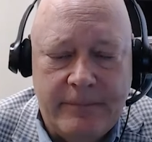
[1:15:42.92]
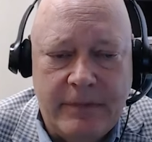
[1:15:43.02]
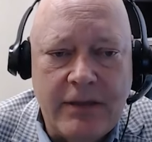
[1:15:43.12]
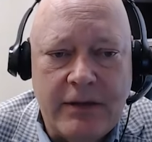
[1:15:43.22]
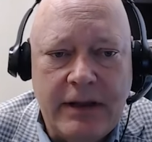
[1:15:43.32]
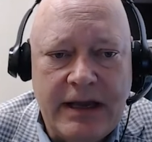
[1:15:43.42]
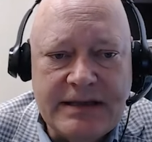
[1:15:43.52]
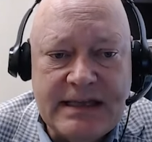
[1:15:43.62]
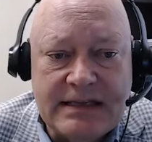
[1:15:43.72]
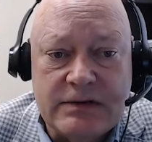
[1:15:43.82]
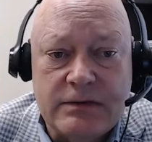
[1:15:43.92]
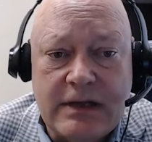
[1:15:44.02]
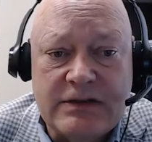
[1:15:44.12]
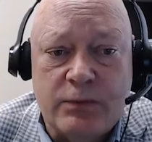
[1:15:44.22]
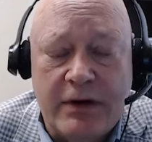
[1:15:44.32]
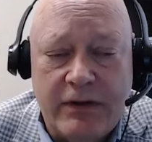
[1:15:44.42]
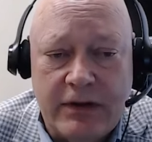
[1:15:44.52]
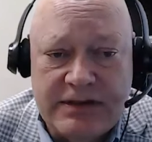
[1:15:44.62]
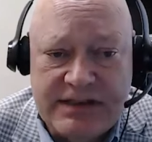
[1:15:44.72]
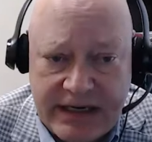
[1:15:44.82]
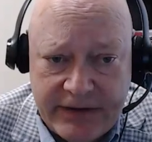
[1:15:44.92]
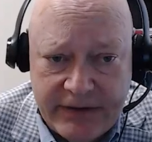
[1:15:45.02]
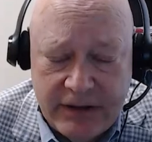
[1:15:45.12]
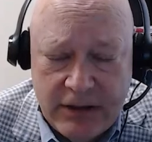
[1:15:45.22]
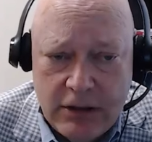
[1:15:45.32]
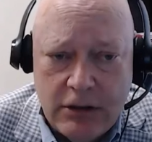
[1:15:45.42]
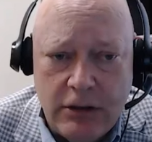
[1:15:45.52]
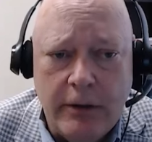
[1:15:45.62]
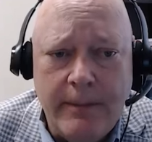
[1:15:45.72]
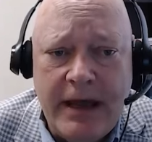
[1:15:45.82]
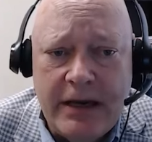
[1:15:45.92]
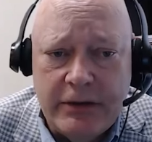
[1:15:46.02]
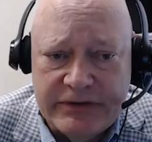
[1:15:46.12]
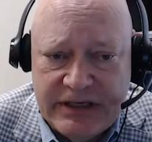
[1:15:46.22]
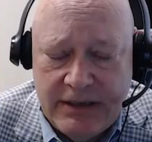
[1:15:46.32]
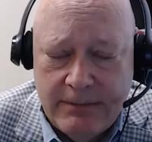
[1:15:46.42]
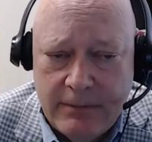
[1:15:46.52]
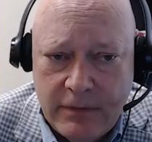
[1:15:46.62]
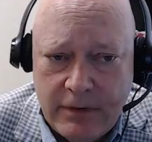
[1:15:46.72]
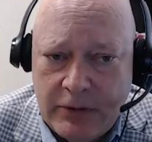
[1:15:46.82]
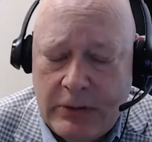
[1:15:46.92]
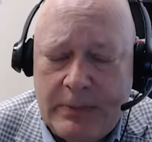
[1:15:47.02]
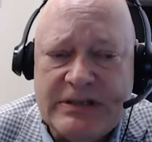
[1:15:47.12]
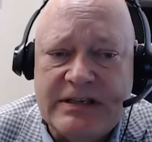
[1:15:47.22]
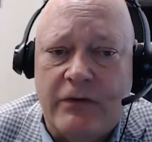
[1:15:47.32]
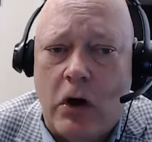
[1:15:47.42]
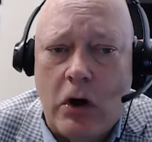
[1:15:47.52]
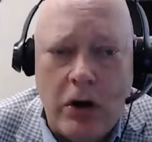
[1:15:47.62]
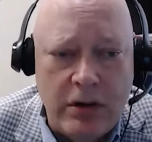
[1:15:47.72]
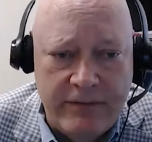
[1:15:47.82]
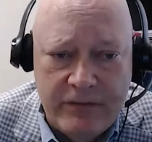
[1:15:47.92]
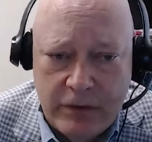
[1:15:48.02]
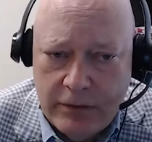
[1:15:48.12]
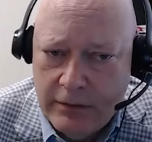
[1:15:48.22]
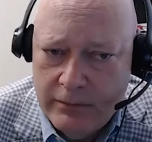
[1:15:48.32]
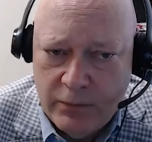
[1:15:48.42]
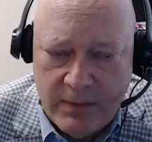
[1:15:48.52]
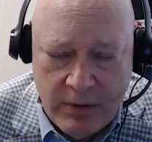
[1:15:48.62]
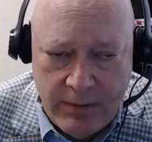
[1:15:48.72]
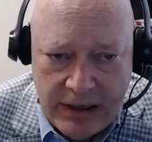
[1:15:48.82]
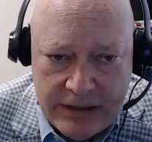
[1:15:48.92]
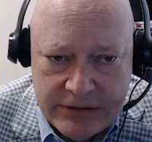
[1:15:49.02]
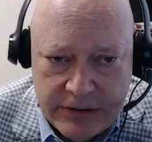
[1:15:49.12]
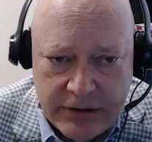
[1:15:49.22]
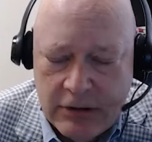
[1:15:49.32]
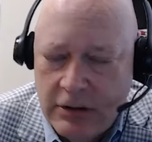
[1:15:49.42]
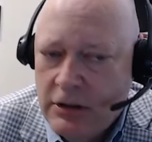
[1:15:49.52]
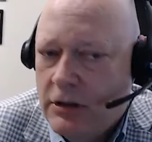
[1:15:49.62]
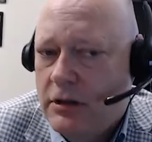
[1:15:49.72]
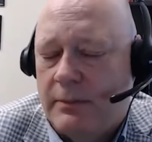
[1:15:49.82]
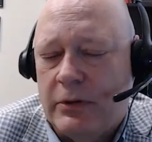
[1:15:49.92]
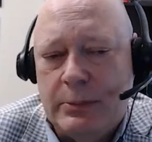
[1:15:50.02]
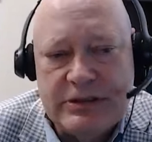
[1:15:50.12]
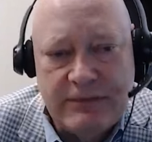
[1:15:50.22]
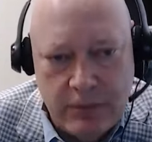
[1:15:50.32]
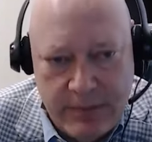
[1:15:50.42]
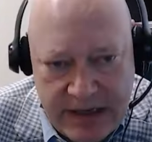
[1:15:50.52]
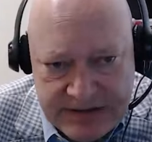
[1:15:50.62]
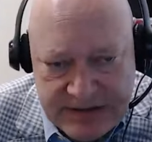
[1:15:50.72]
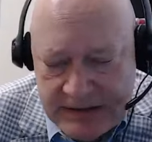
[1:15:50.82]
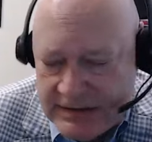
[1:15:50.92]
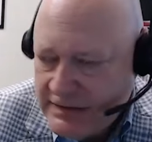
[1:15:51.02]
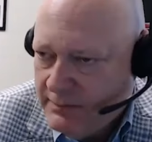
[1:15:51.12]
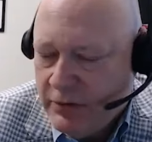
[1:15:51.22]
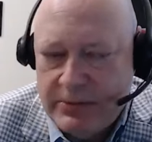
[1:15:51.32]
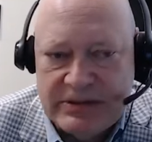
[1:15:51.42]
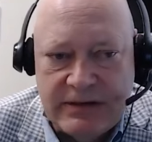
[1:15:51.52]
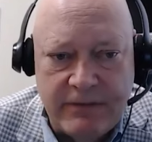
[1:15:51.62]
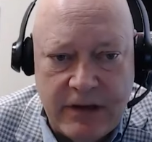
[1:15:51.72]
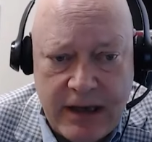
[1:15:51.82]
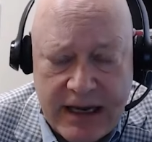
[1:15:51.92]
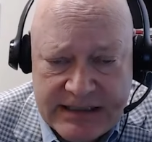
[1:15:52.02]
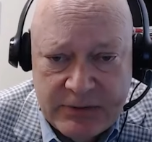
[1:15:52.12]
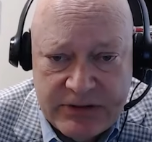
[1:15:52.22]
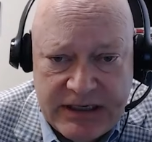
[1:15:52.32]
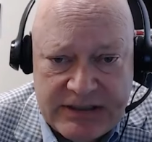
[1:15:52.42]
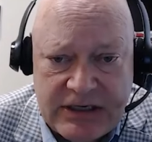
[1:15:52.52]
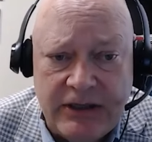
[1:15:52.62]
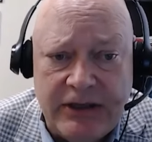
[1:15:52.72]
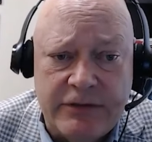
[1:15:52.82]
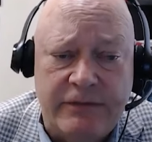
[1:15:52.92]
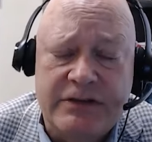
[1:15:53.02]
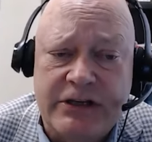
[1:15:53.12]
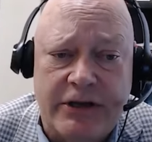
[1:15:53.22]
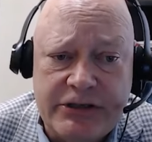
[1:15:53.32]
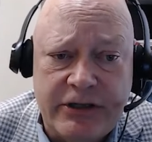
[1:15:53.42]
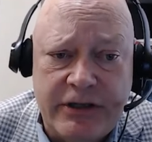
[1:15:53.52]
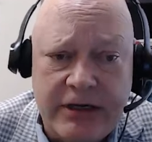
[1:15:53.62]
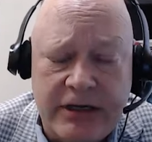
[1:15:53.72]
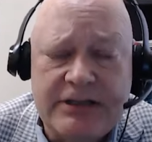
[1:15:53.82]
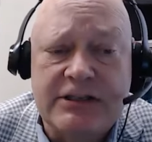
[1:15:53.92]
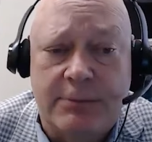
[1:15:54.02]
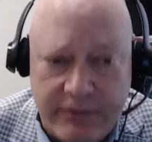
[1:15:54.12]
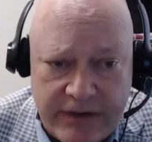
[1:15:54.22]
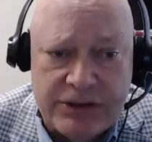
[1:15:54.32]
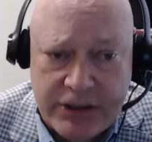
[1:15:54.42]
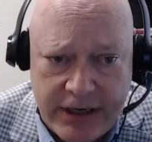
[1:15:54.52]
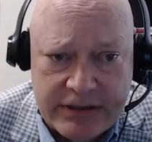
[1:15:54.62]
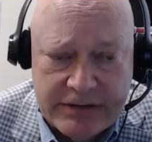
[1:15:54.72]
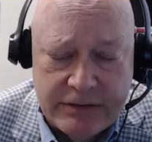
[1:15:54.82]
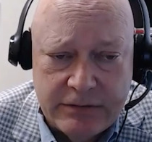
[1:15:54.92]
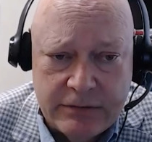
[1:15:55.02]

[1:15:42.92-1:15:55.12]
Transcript: nonetheless, that's one thing. Secondly, your medical team, the purpose of all of your remote monitoring, the purpose of your medicines, the purpose of the expertise in an electrophysiology clinic is to prevent shocks.